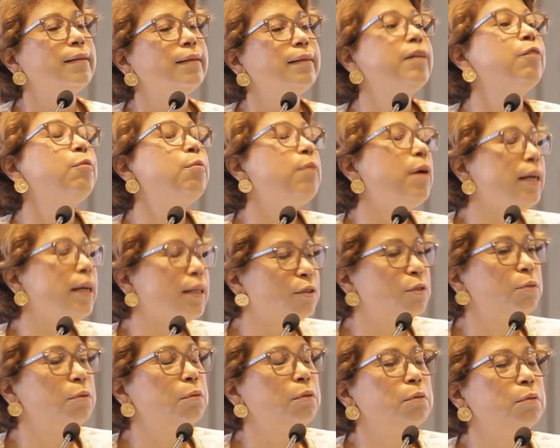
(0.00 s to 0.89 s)
the right
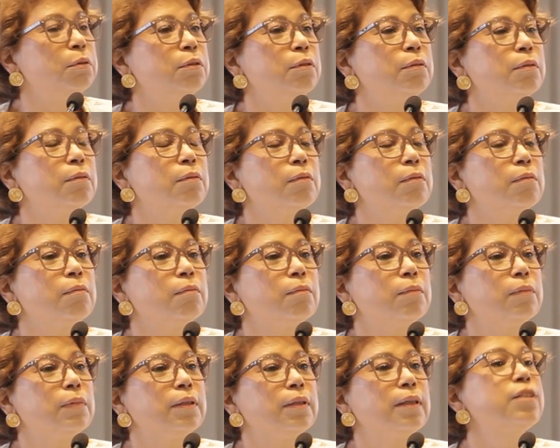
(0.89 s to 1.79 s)
to,
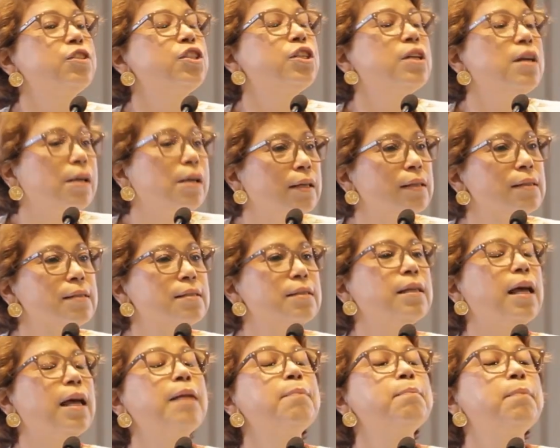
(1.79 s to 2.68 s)
the chance
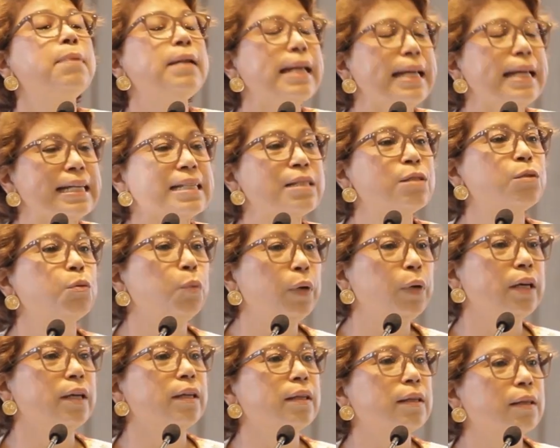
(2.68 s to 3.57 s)
and blessed
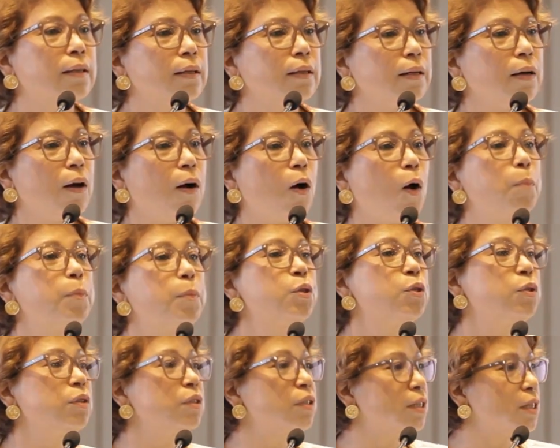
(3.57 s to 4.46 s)
with
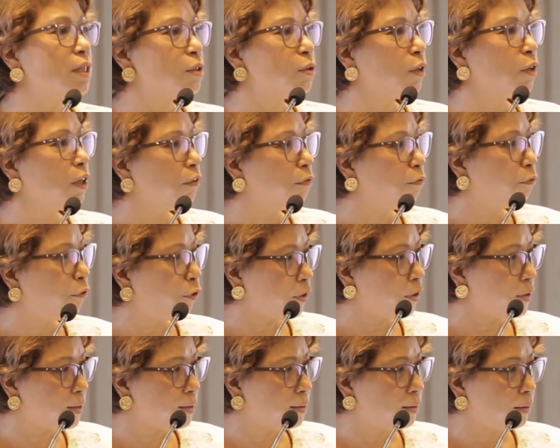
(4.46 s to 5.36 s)
opportunities to give
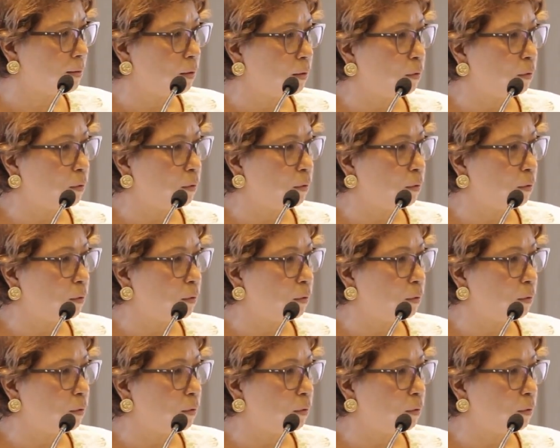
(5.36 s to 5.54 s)
voice,